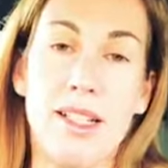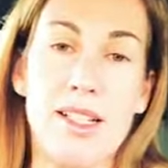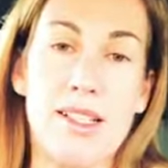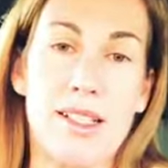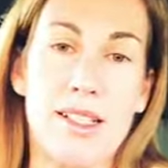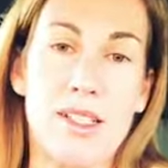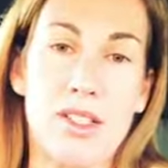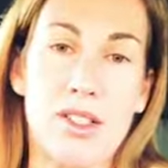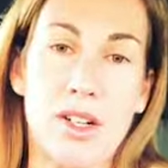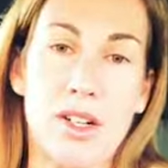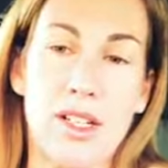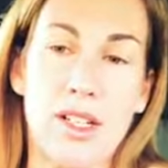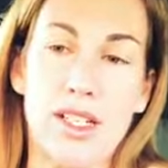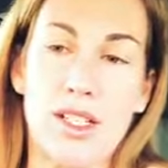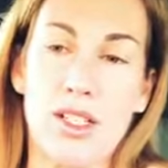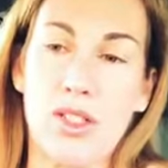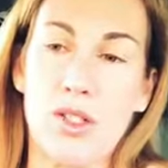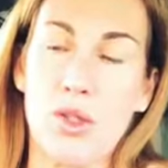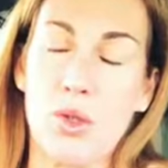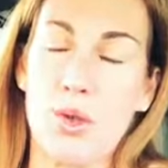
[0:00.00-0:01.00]
is, it's
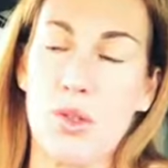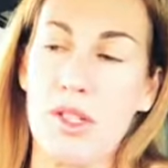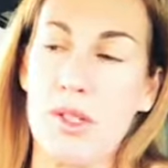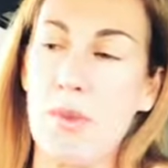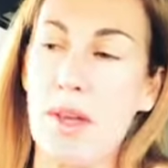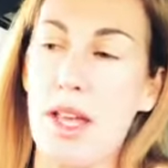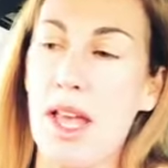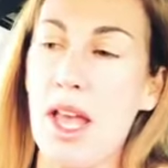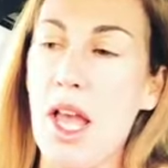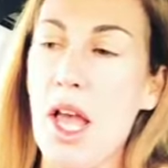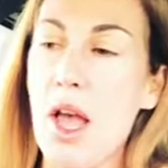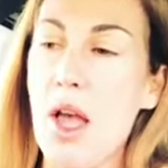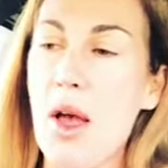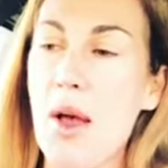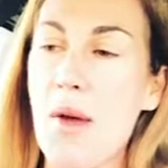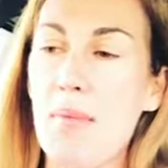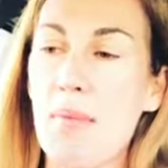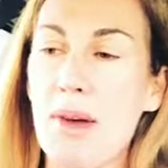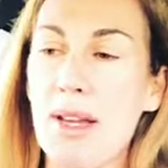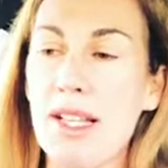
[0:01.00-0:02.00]
targeted towards me.
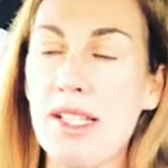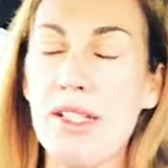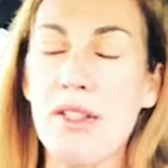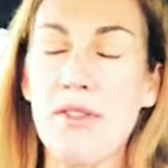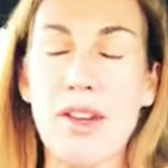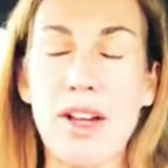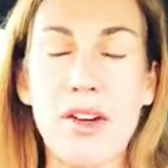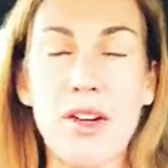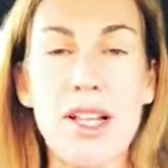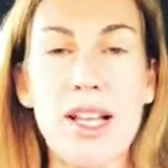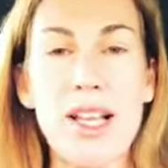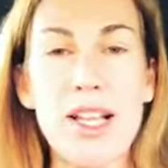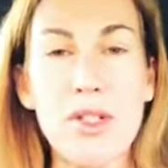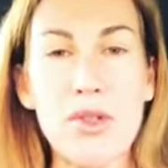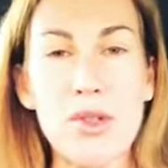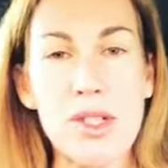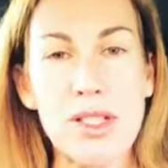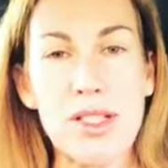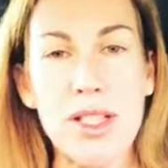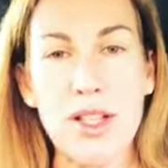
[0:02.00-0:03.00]
But it's a very
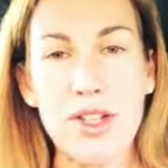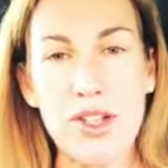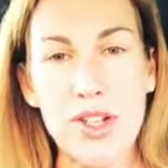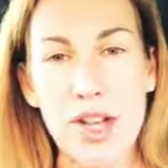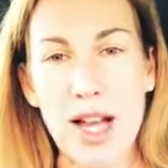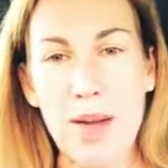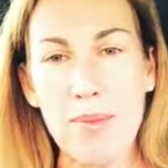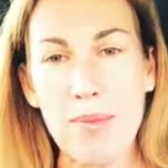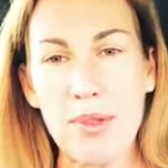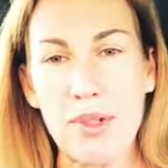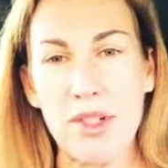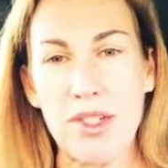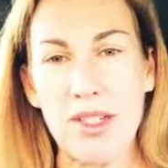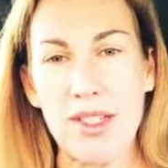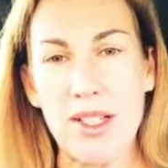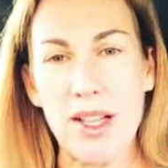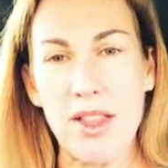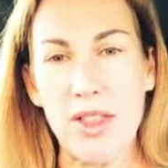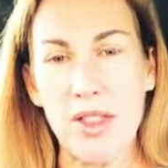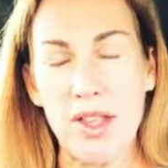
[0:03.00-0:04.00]
interesting chapter
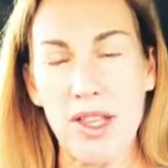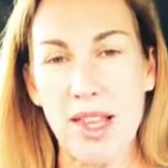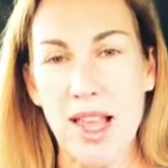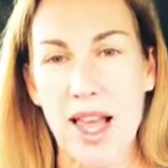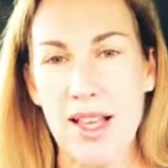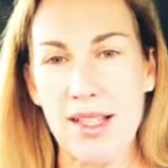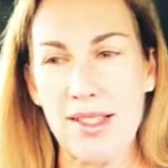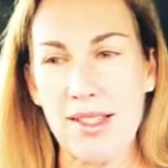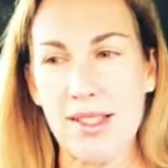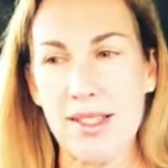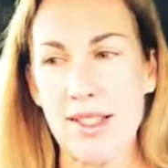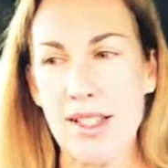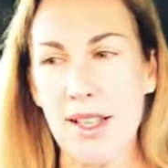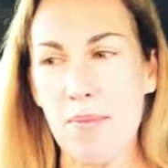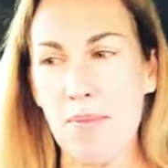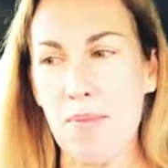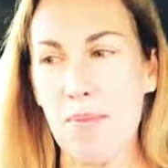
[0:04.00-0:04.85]
nonetheless